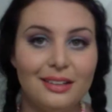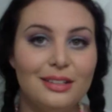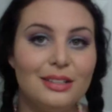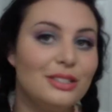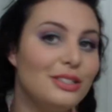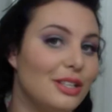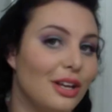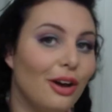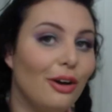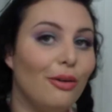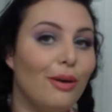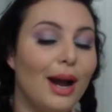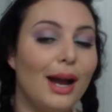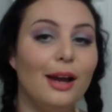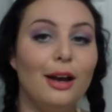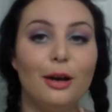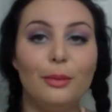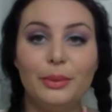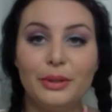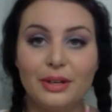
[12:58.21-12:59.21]
So I
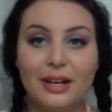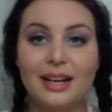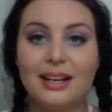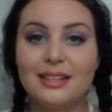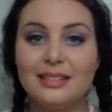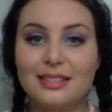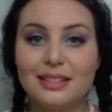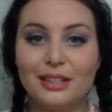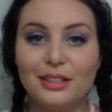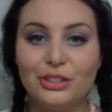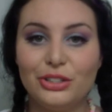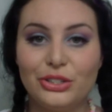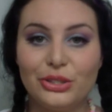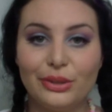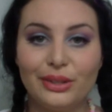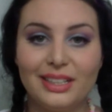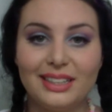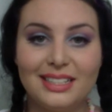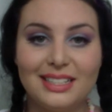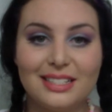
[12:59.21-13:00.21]
hope you guys
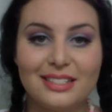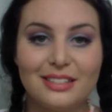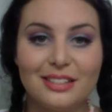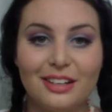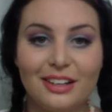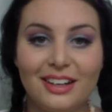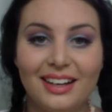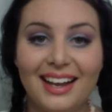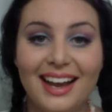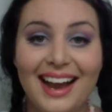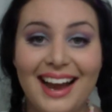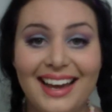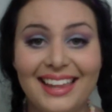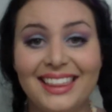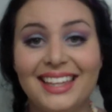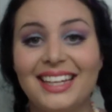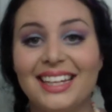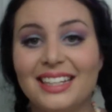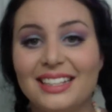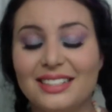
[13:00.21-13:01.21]
enjoyed this look. I
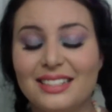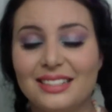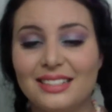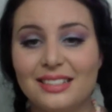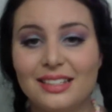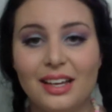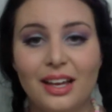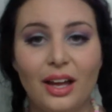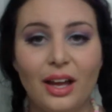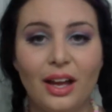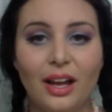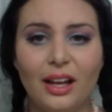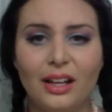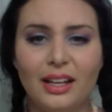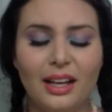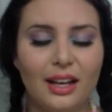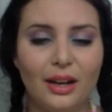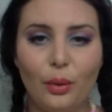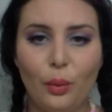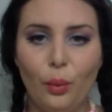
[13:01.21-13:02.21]
think it's
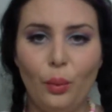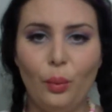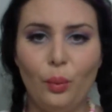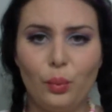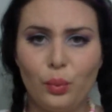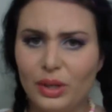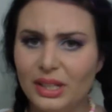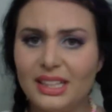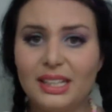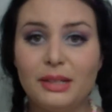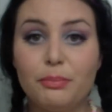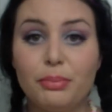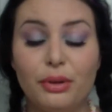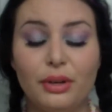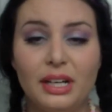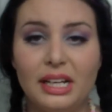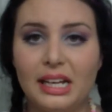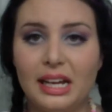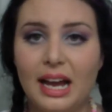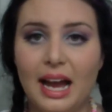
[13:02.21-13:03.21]
really
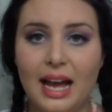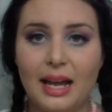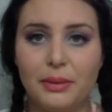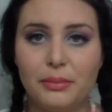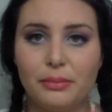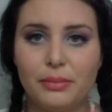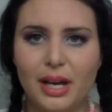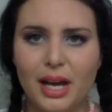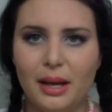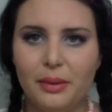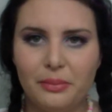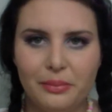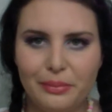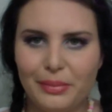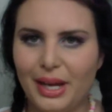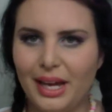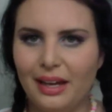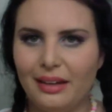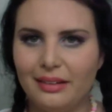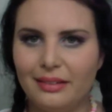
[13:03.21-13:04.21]
pretty.
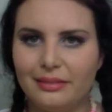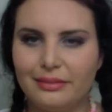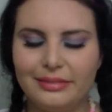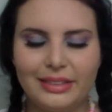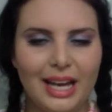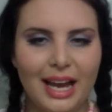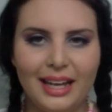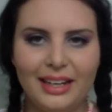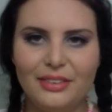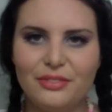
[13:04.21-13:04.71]
I'm kind